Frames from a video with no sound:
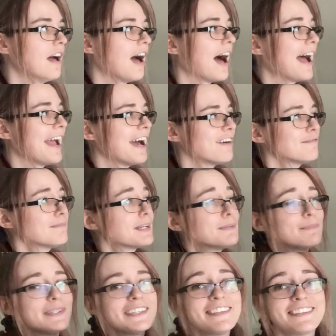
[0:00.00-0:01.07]
I have my
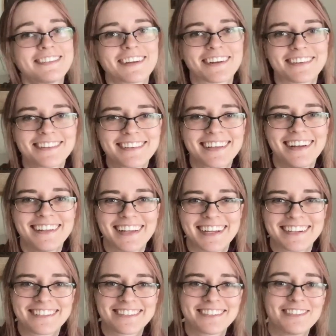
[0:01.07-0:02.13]
Beastars
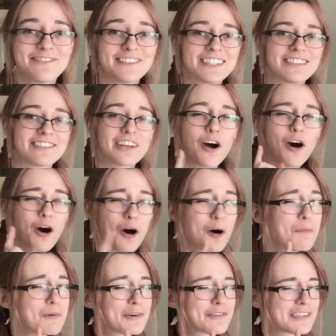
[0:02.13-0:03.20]
collection, which is
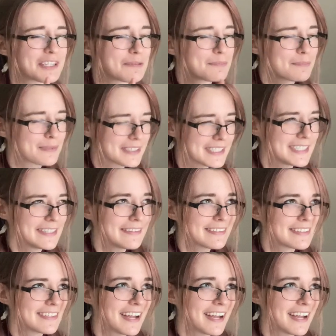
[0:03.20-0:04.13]
almost complete.